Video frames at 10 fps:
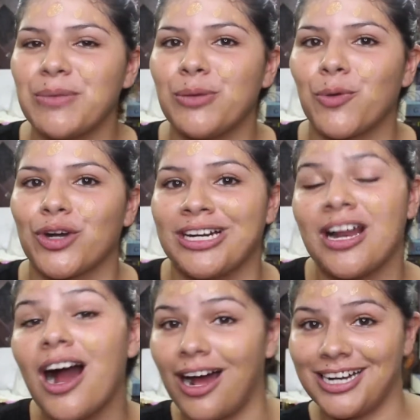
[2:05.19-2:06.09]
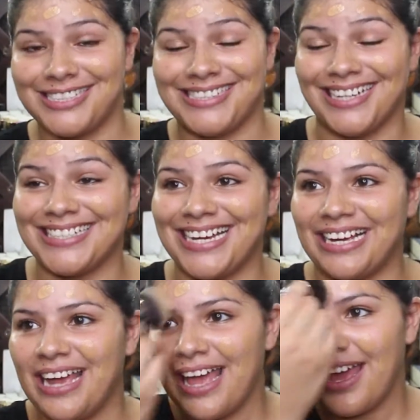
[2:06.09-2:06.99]
in the morning on a
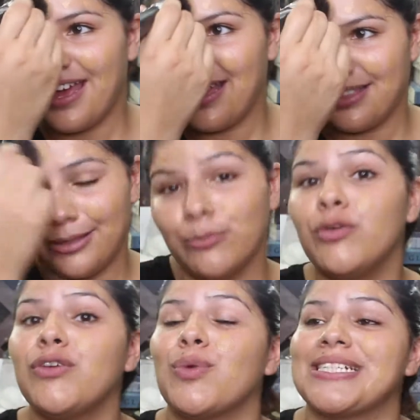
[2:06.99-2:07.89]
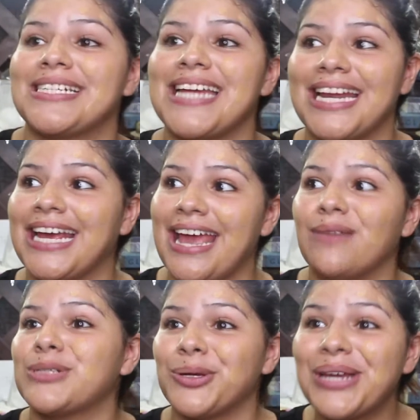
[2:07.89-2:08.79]
Sunday. The movie was at 10
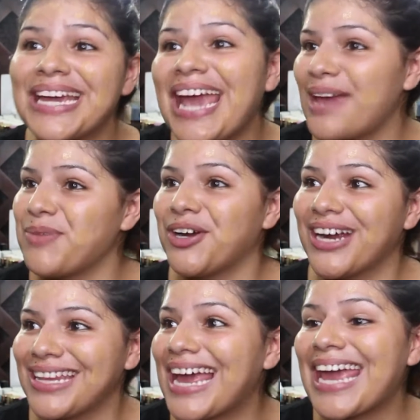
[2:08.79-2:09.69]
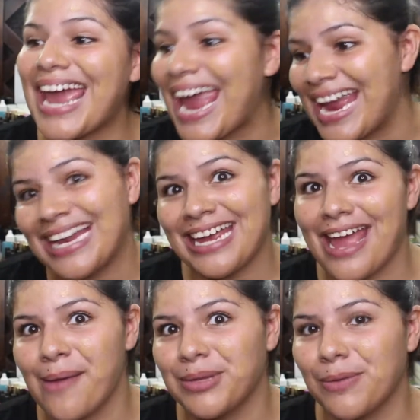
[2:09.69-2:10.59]
a.m. so he came here at like 8
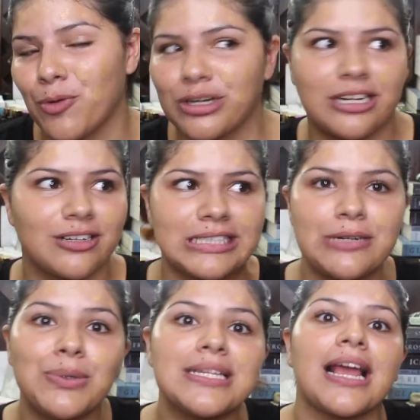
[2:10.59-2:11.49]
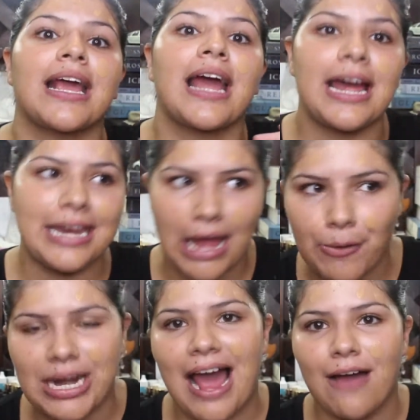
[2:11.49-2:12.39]
a.m. in the morning because it was like an
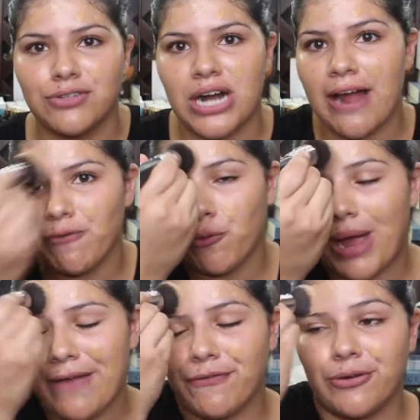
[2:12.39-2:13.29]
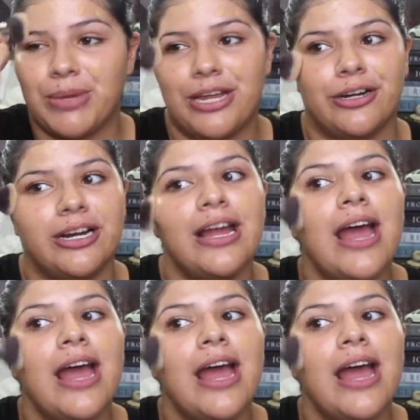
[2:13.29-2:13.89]
hour and a half drive away from here.